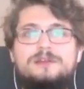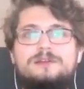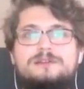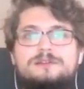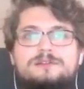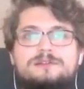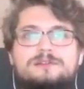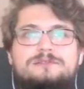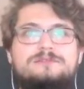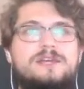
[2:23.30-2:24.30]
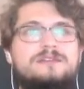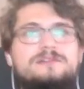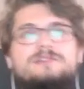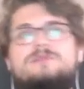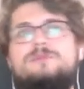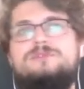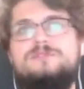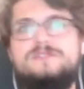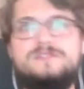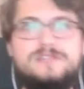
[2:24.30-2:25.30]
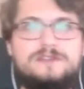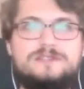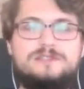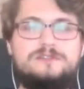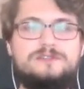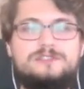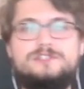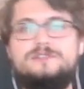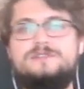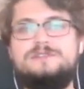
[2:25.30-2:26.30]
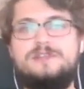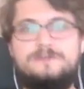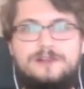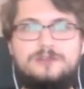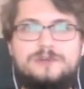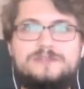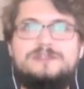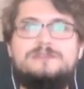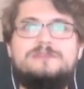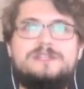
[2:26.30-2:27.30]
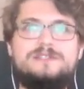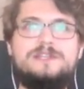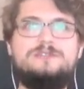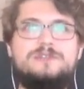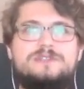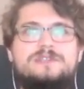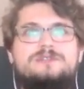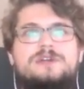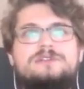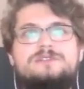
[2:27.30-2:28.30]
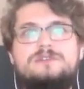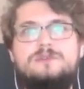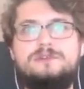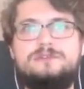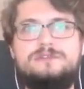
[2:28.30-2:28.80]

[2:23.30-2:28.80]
And then reproduce the second set of conditions, evaluate them, etc., and so on.